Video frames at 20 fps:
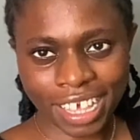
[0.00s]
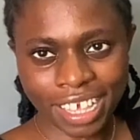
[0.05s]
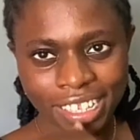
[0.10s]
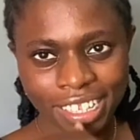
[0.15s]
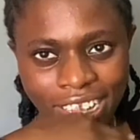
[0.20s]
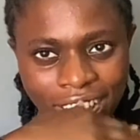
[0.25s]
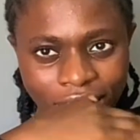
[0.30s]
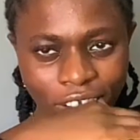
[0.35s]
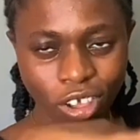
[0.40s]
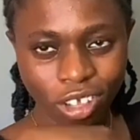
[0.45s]

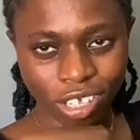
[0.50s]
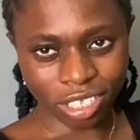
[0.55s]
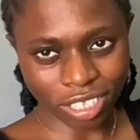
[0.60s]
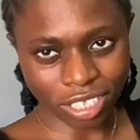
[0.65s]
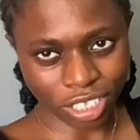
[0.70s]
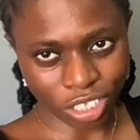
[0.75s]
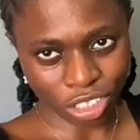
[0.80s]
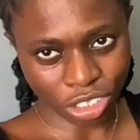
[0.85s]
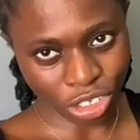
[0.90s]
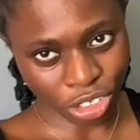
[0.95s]
then
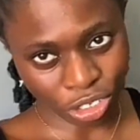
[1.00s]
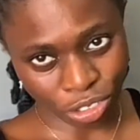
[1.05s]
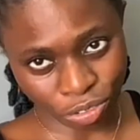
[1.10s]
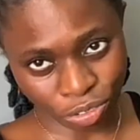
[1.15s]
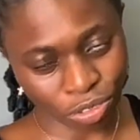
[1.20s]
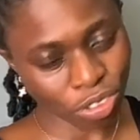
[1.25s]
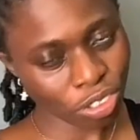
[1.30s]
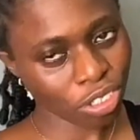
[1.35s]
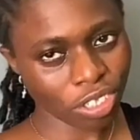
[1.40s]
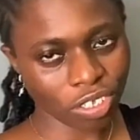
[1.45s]

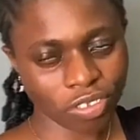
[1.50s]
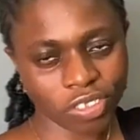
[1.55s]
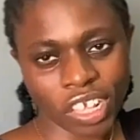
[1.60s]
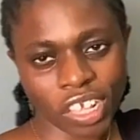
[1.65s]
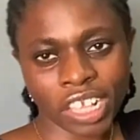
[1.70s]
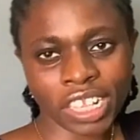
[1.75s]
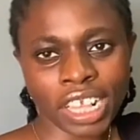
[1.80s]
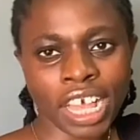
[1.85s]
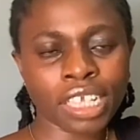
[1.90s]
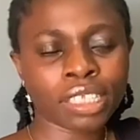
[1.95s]
continue, stuff
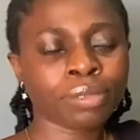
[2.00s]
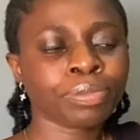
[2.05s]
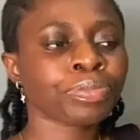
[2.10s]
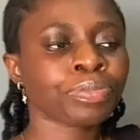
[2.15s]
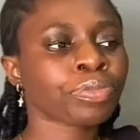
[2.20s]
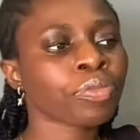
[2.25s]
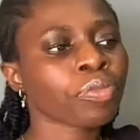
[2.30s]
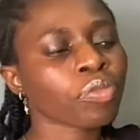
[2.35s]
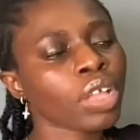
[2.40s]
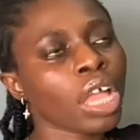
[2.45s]
like that.
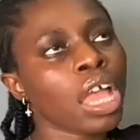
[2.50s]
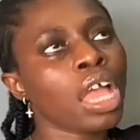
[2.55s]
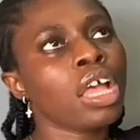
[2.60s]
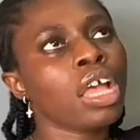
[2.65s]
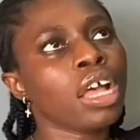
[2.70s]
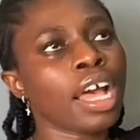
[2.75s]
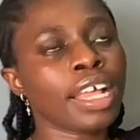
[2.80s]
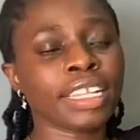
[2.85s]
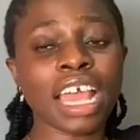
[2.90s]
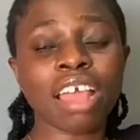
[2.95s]

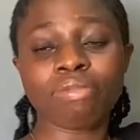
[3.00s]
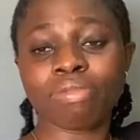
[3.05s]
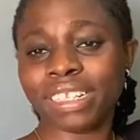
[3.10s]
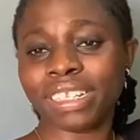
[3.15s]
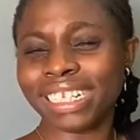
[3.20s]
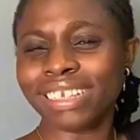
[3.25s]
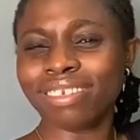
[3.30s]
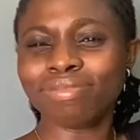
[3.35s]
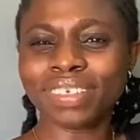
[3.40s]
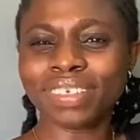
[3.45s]
And that really